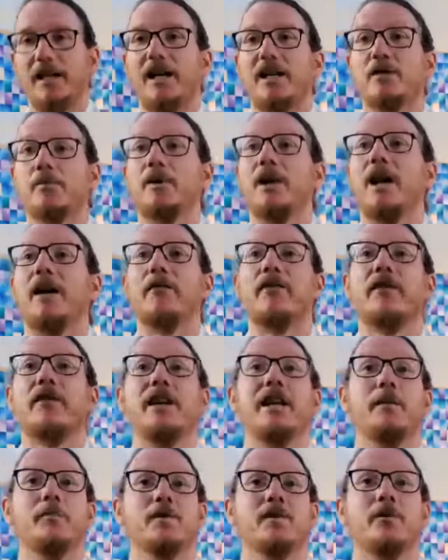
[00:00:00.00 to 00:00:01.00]
Nights we have
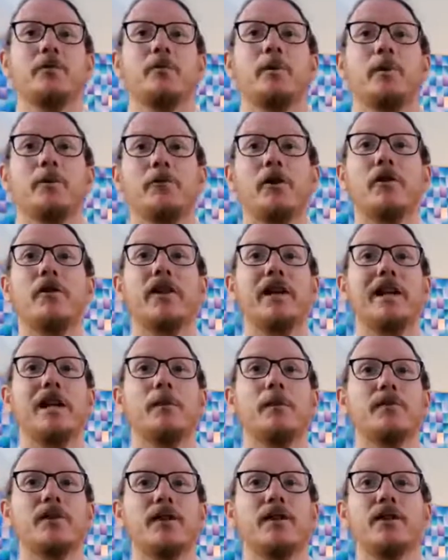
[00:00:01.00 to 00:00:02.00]
themes, so we run themes,